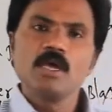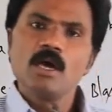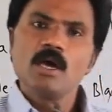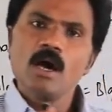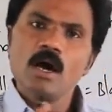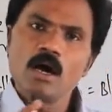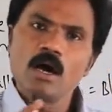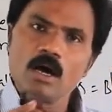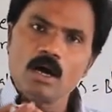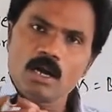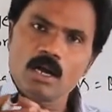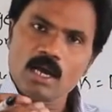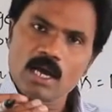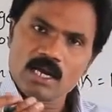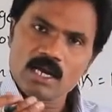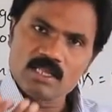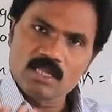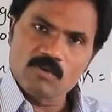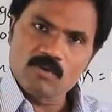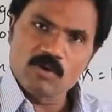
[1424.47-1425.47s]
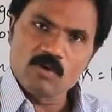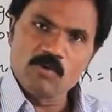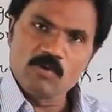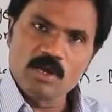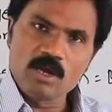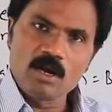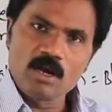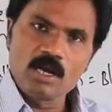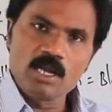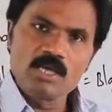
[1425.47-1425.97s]
Or another one we
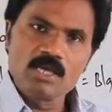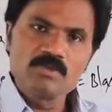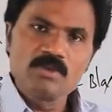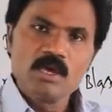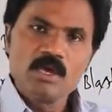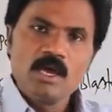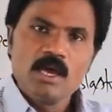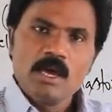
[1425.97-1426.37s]
call as